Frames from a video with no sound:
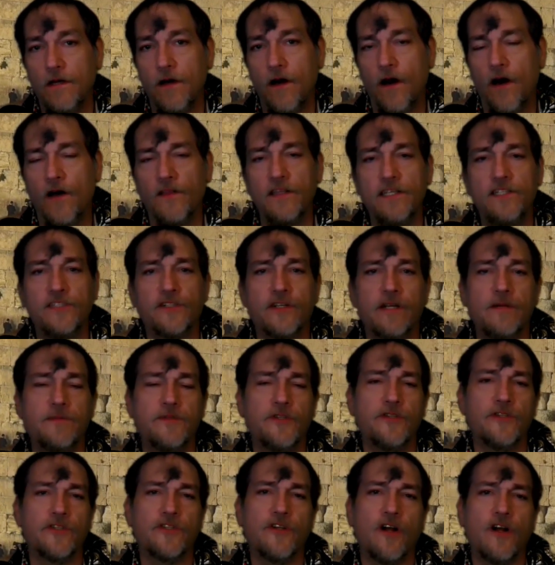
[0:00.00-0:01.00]
All these
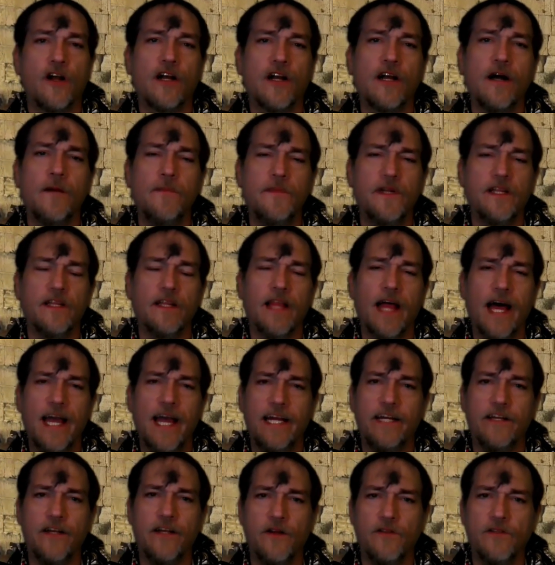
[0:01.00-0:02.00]
scriptures start coming to
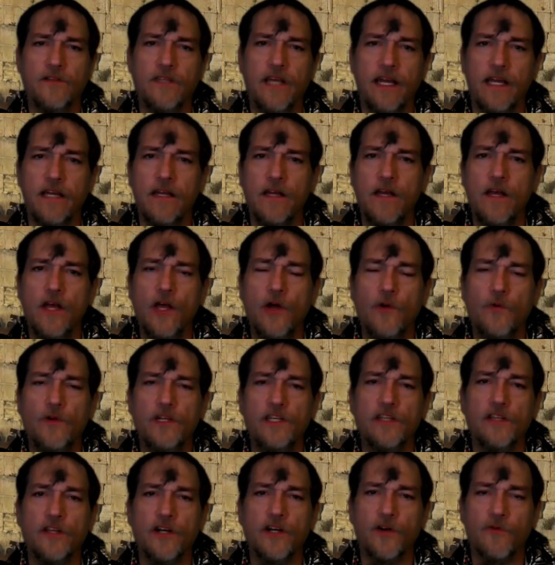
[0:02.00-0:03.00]
light, don't they, when
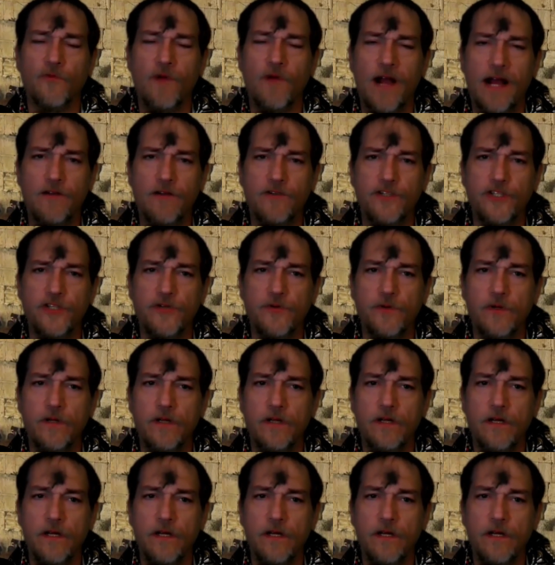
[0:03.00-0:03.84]
you look around you?